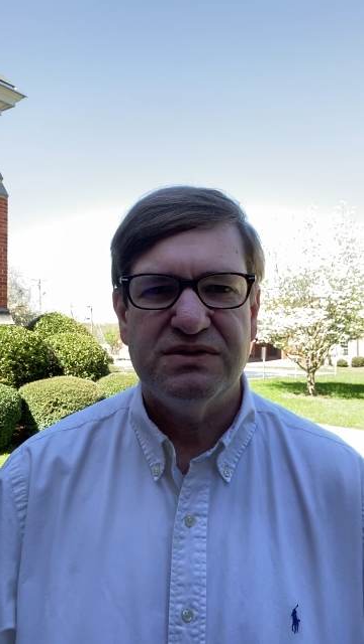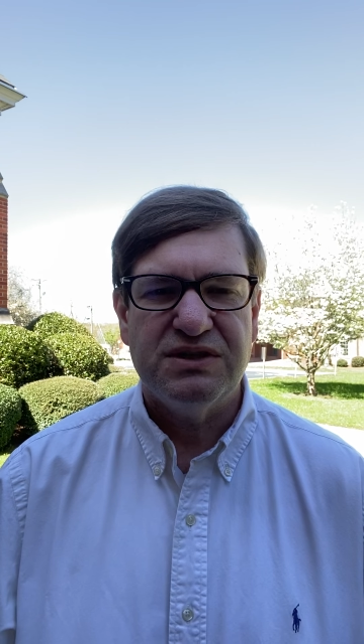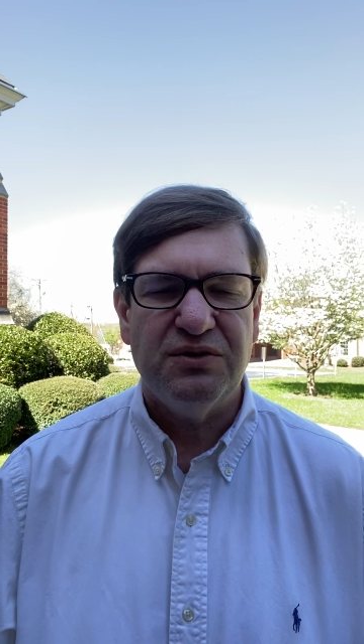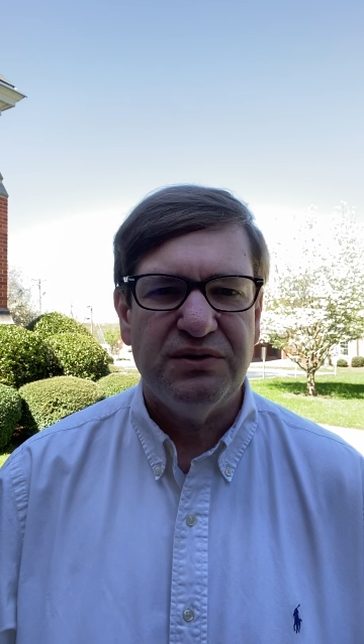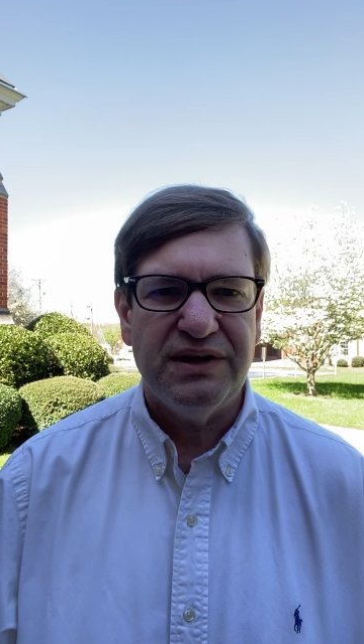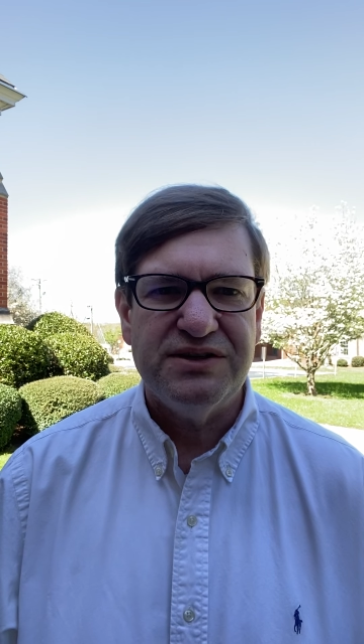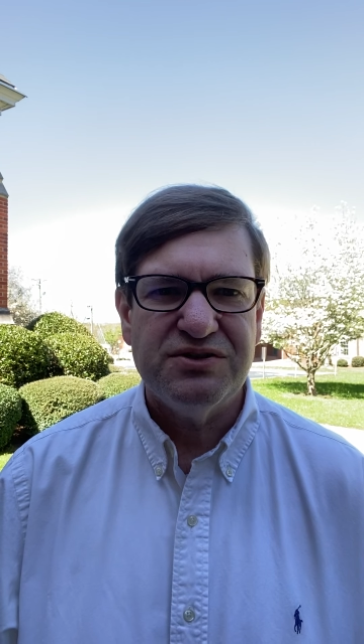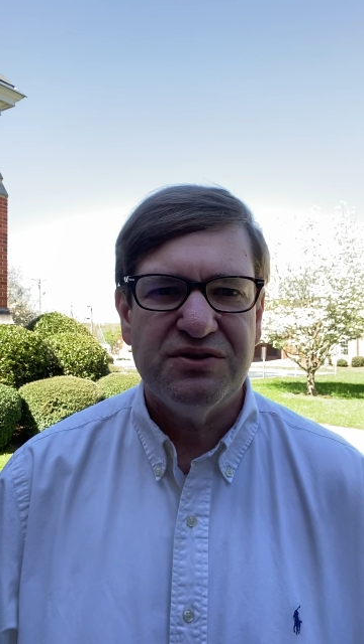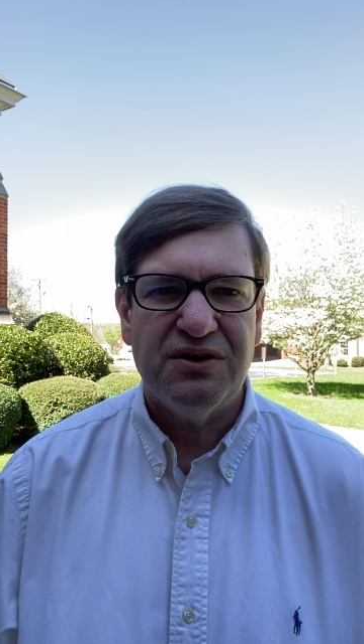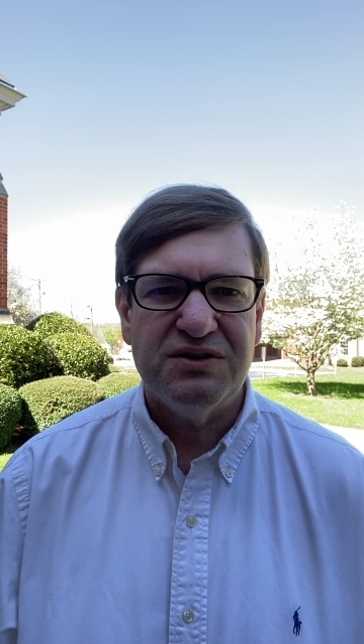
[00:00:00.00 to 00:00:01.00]
don't let
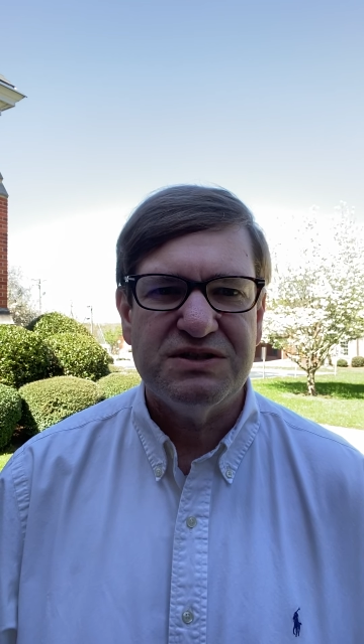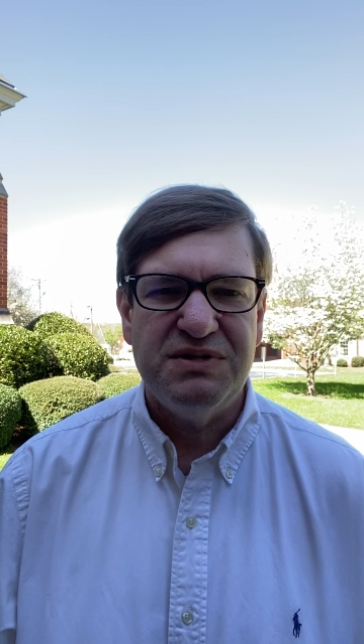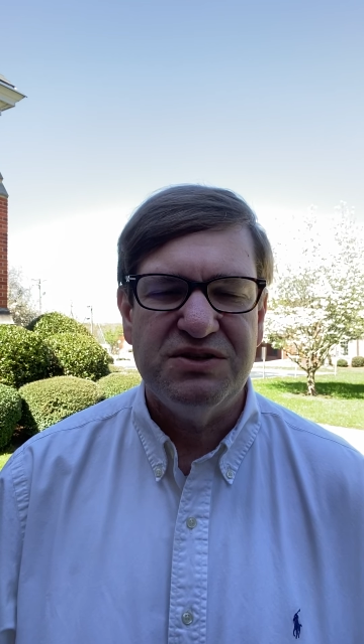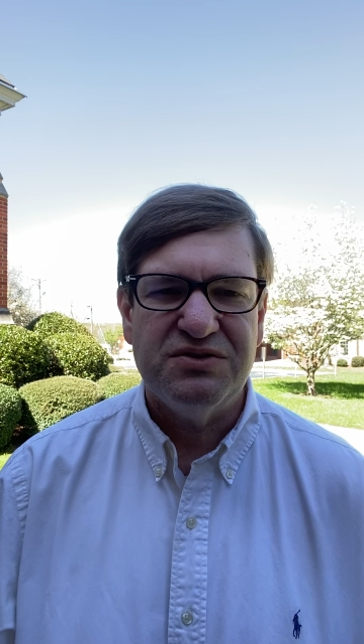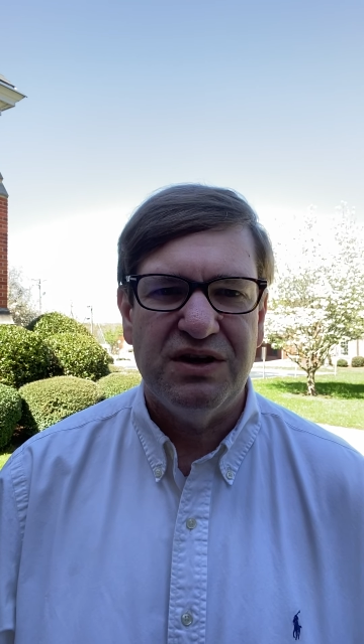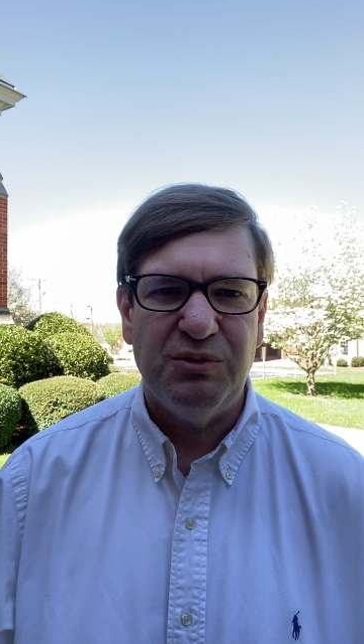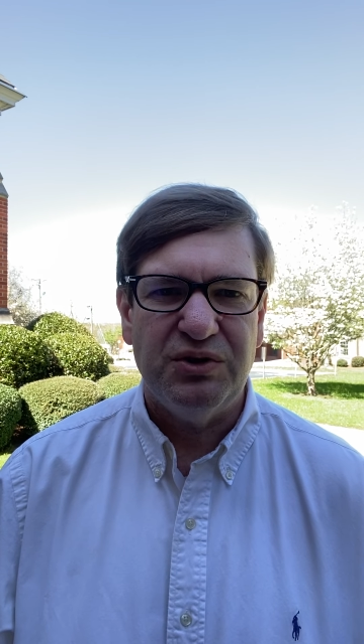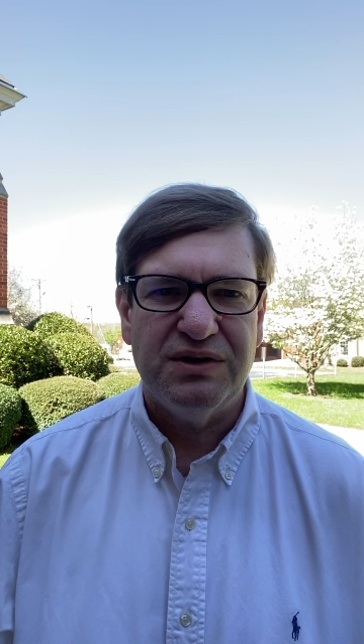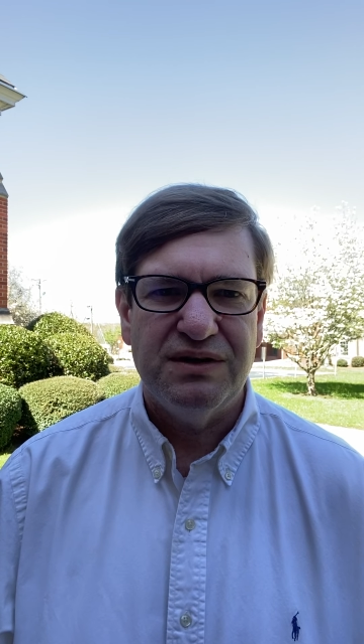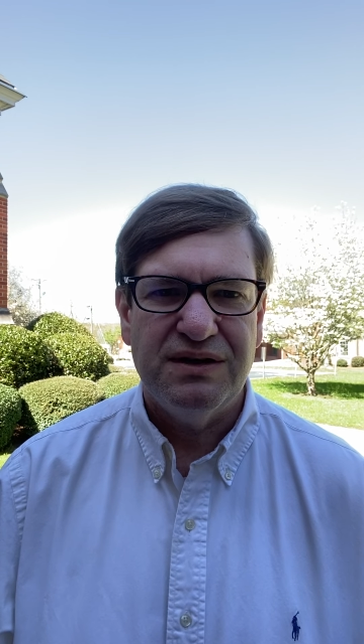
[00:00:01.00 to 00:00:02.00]
your hearts be troubled.